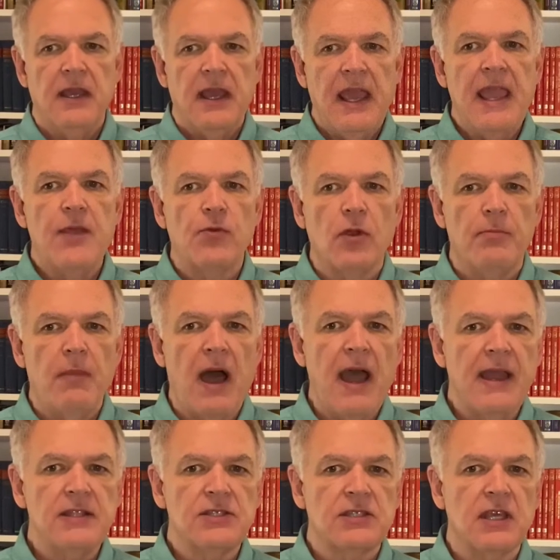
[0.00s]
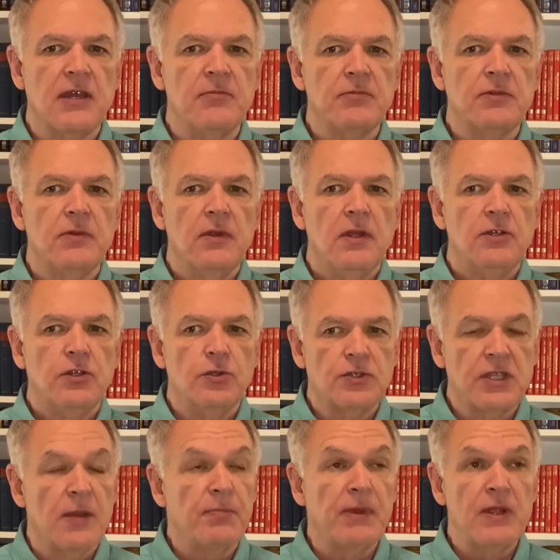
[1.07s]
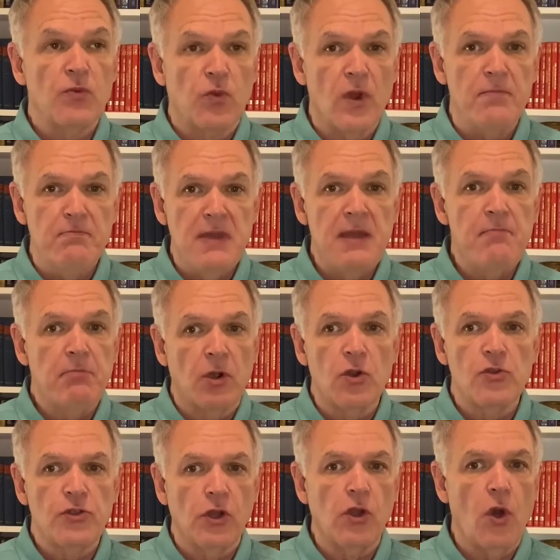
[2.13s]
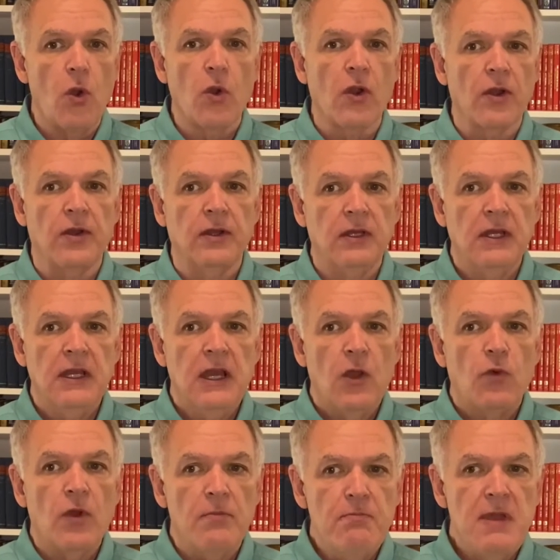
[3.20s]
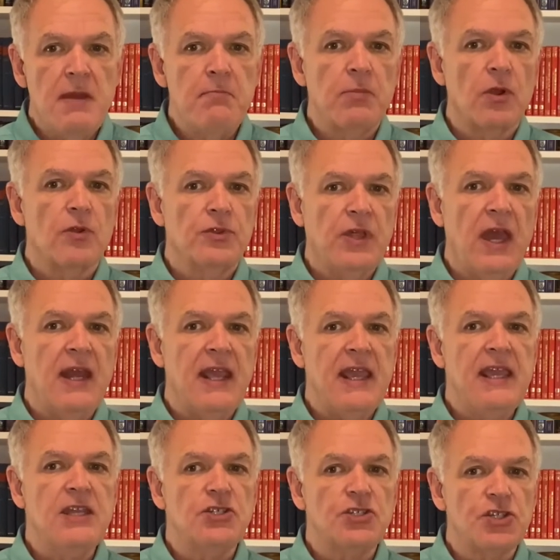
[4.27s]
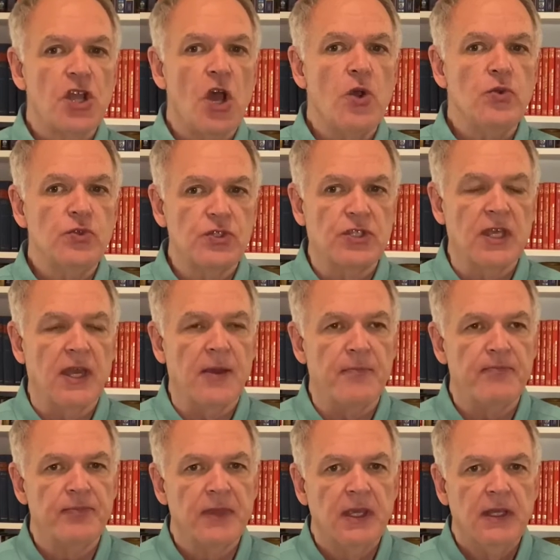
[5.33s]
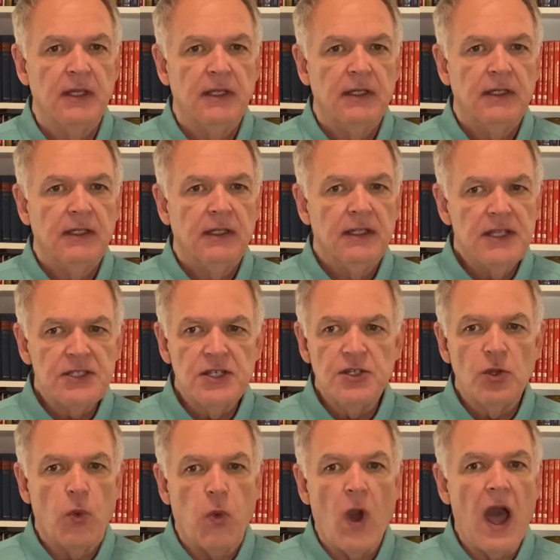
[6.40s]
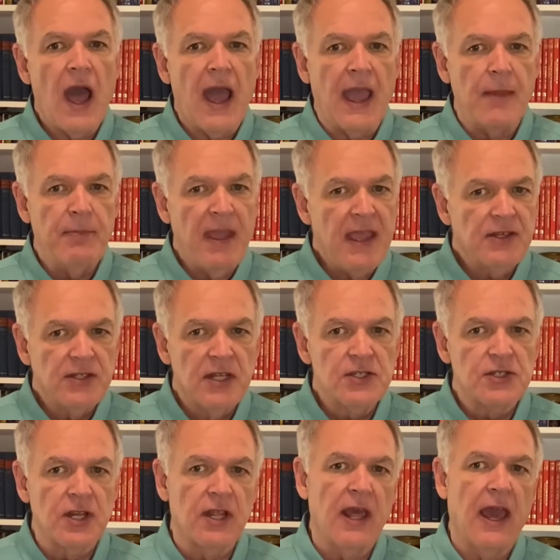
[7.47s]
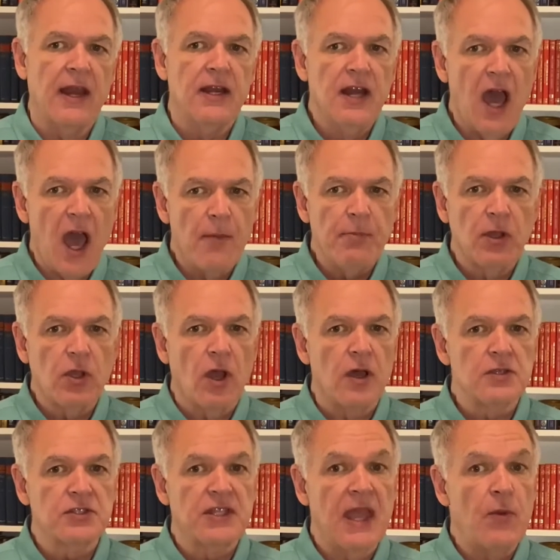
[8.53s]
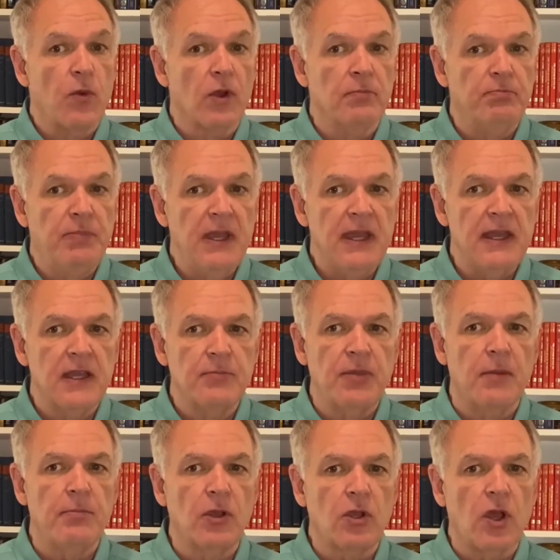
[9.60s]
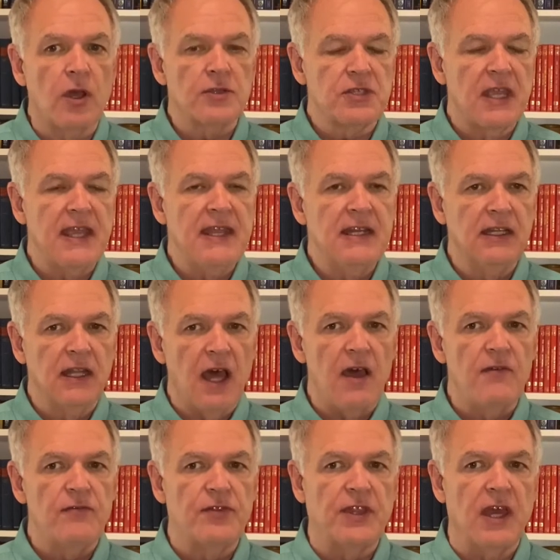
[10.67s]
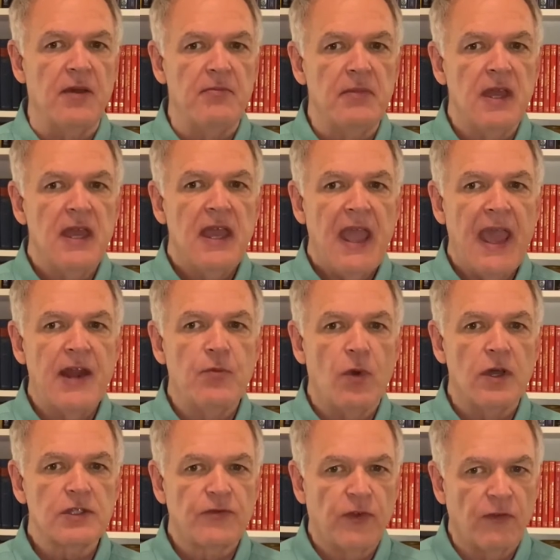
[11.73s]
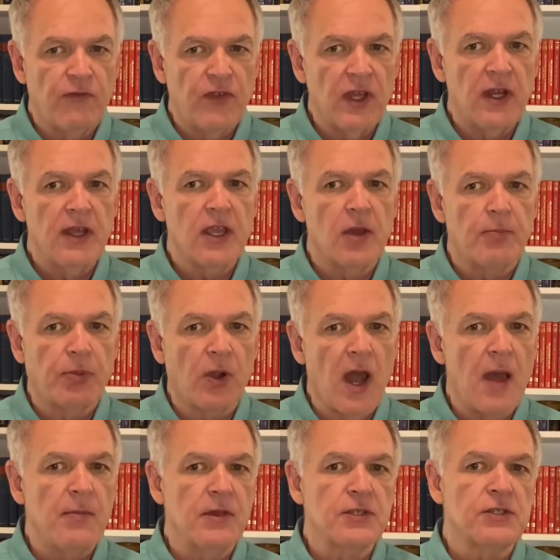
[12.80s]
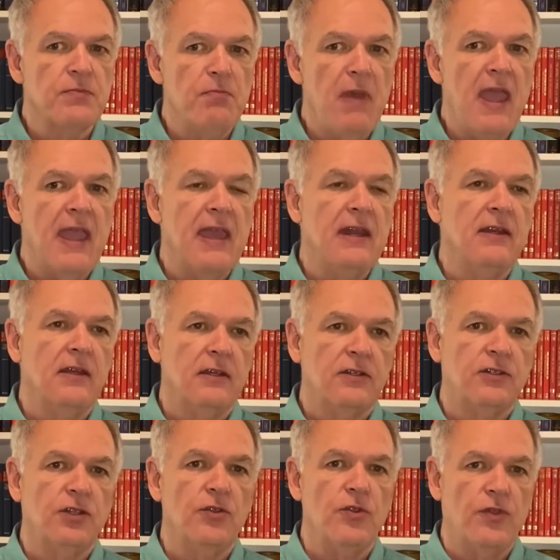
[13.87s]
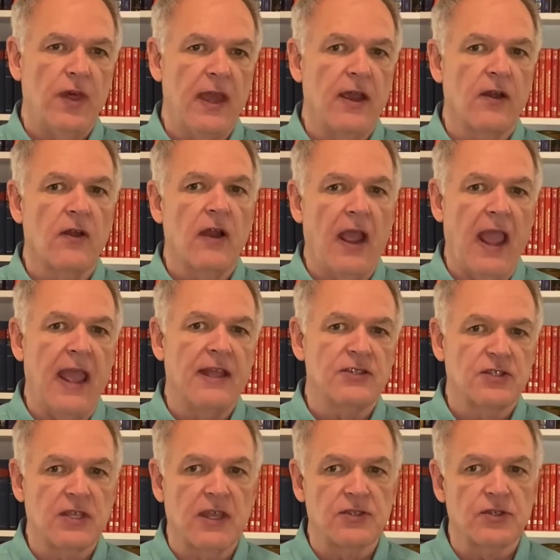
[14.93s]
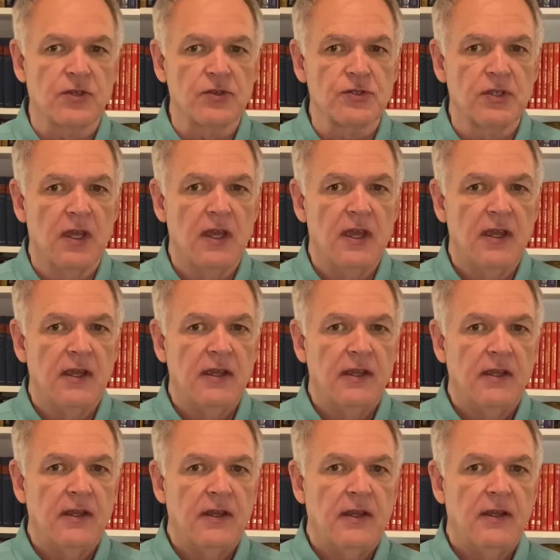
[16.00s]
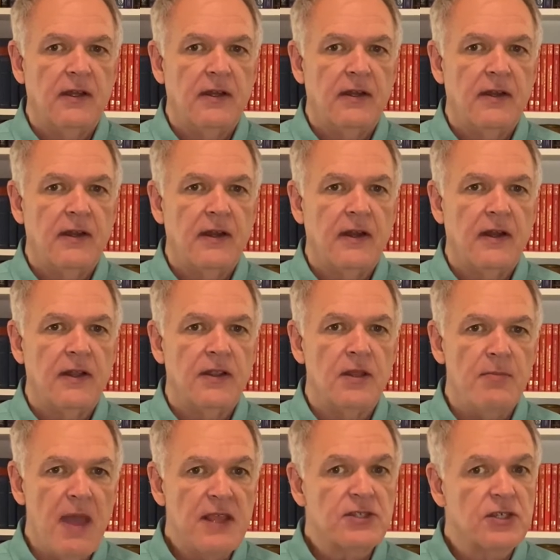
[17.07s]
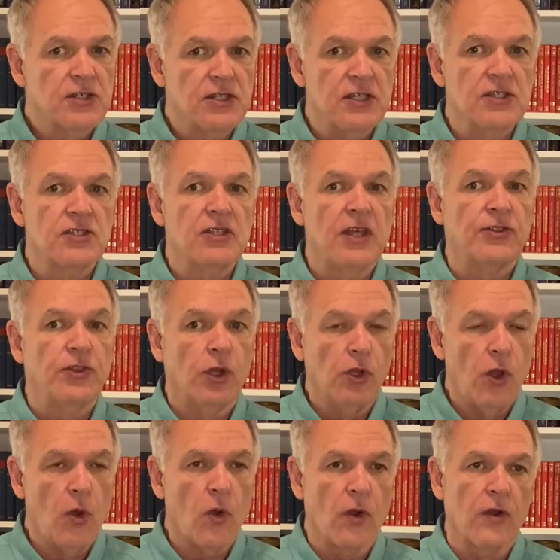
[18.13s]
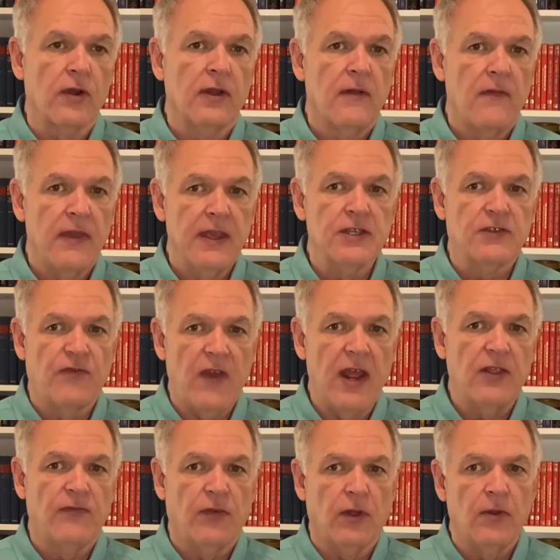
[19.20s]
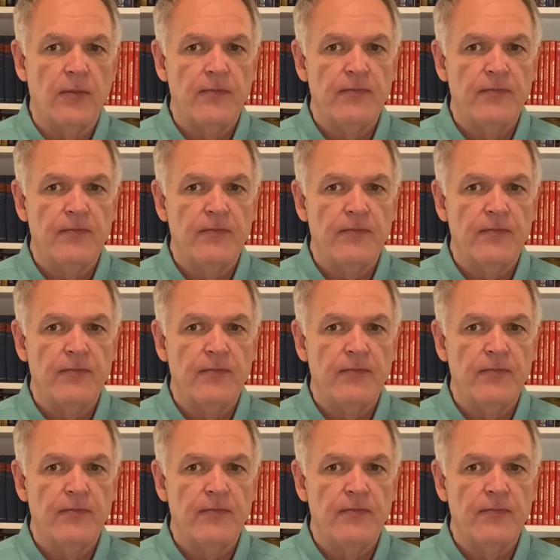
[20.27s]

He reminds them to simply remember the Lord. Remember that he chose them. Listen to why. Pay attention to that. Not because they were big, but because he loved them and was fulfilling a promise made to their ancestors. The message is that the Lord is faithful.